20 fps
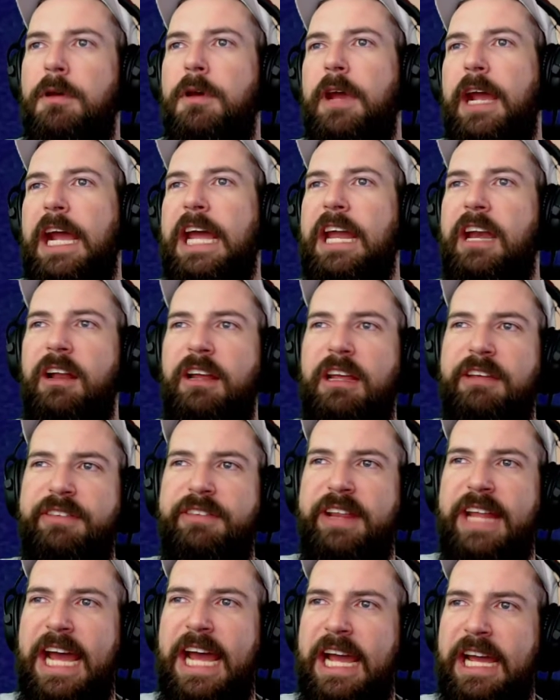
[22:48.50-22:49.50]
and it'll give you
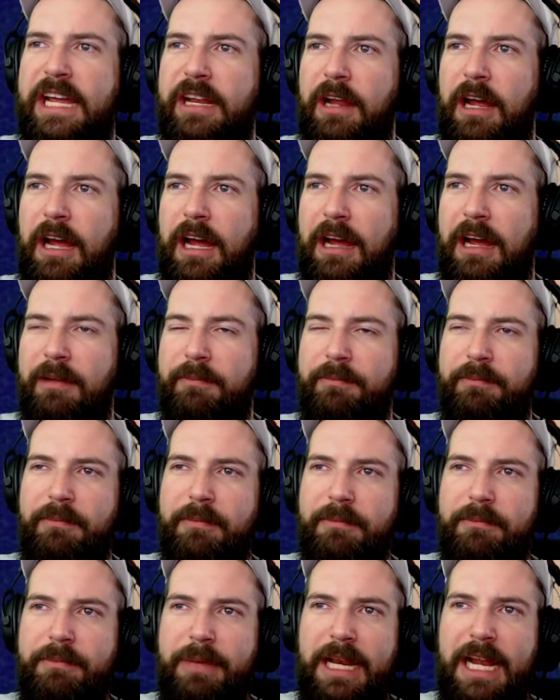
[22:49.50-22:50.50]
that.
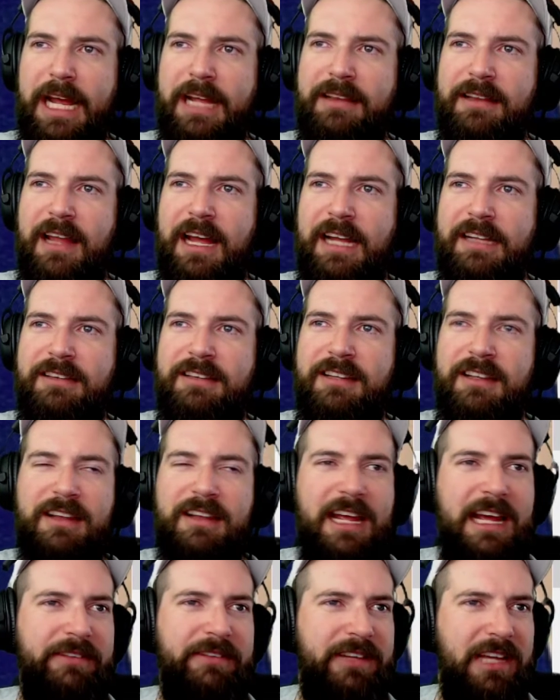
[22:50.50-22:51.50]
But I tend to
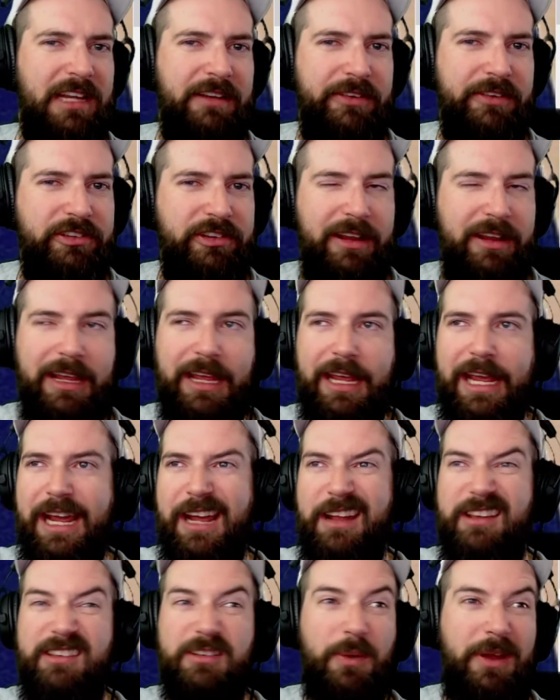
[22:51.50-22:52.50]
have kind of a shaky
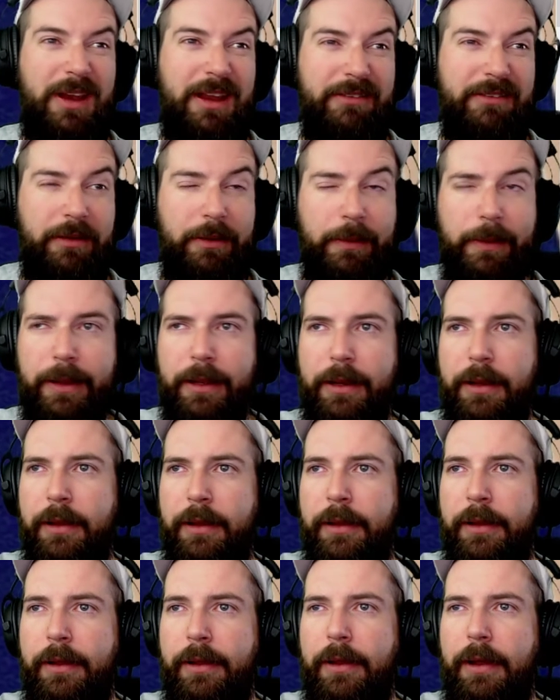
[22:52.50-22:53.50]
hand, so I never do it.
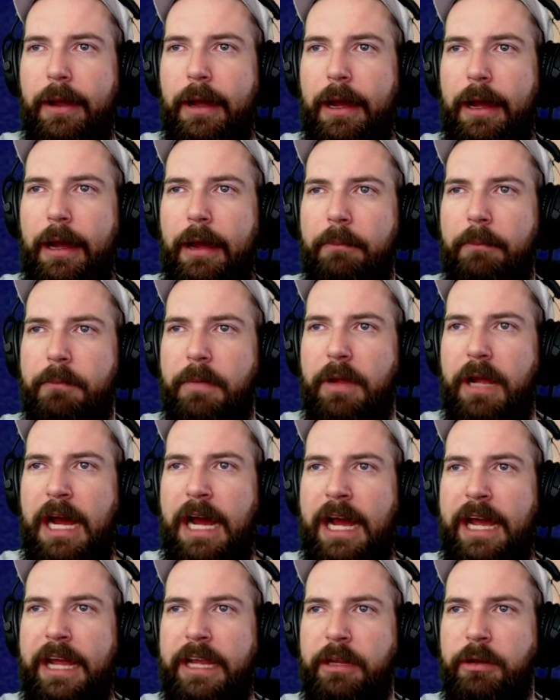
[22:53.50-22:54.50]

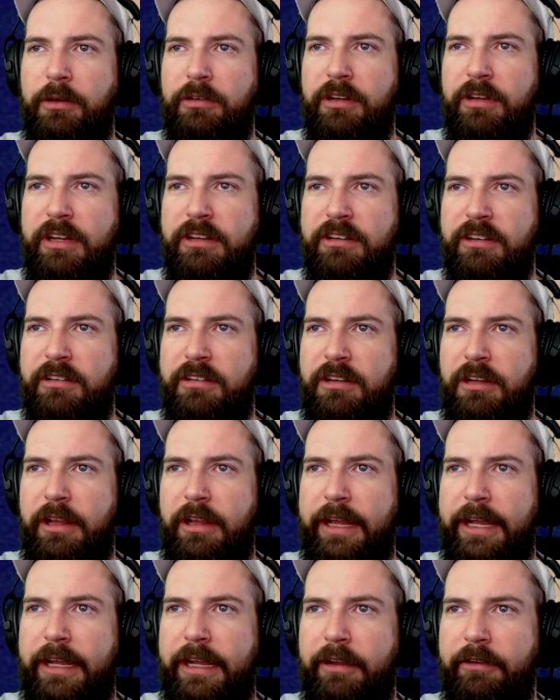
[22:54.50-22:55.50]
I usually just
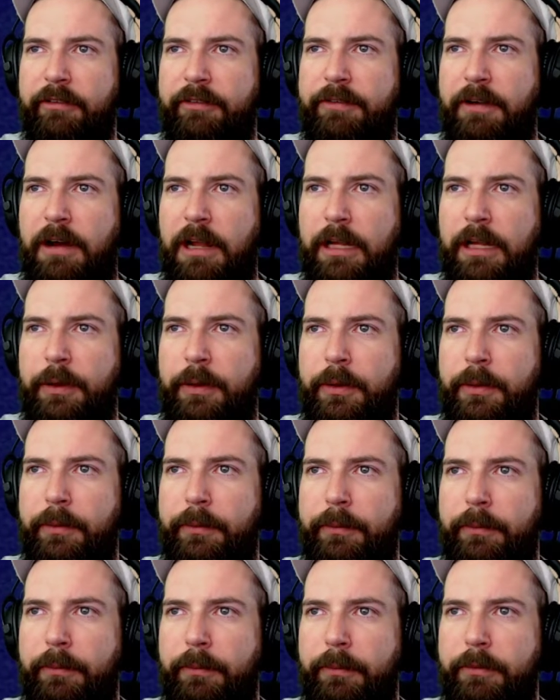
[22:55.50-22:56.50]
click and
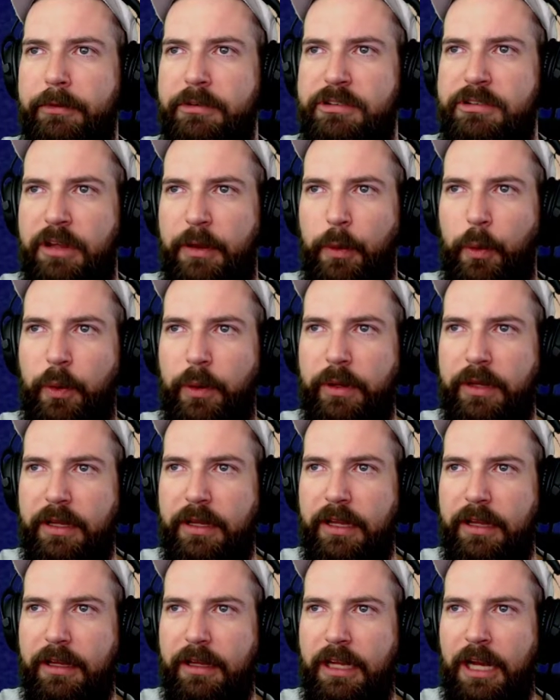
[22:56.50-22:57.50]
follow. So,
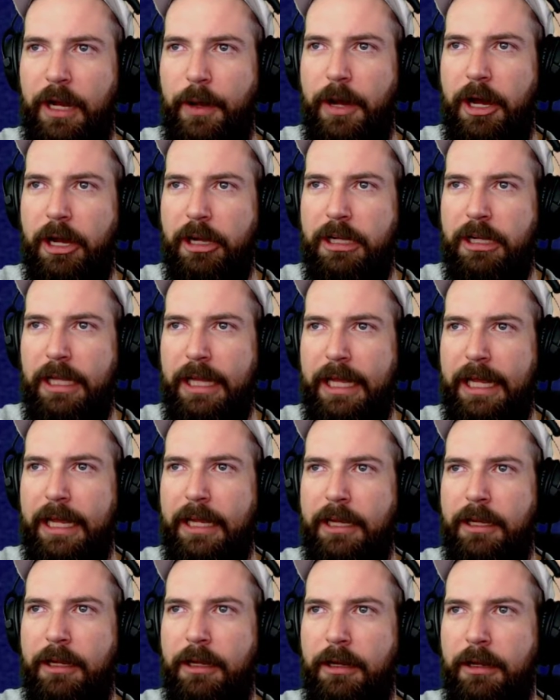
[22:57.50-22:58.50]
you know, I'll
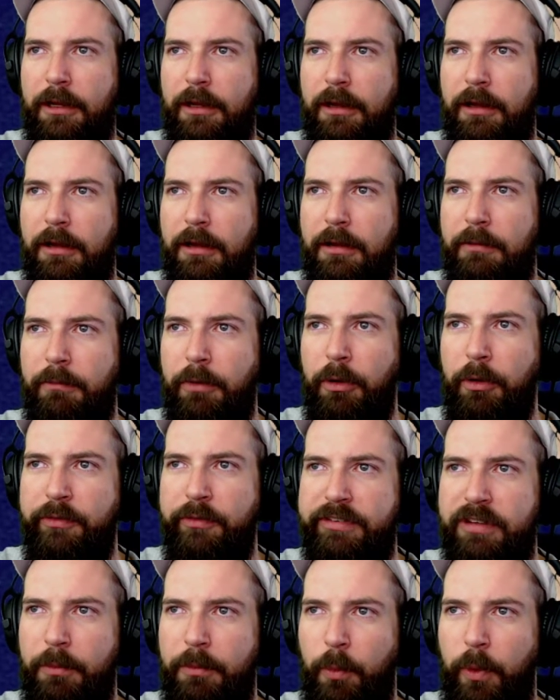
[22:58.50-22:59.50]
click, move
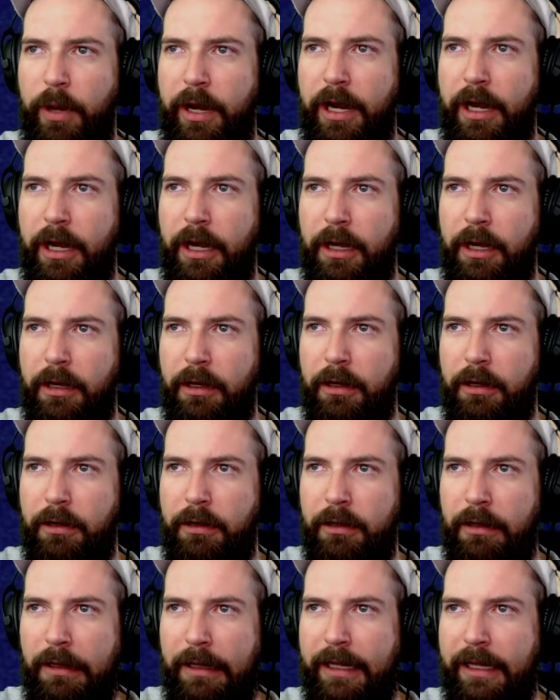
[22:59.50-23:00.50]
somewhere,
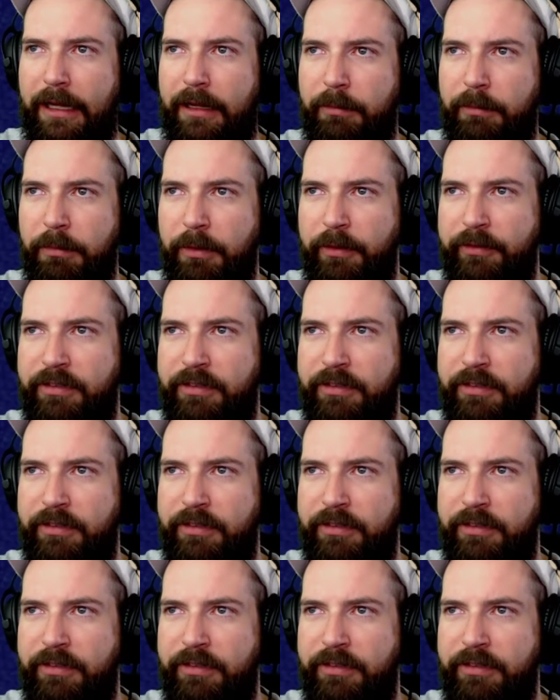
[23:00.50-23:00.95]
click, move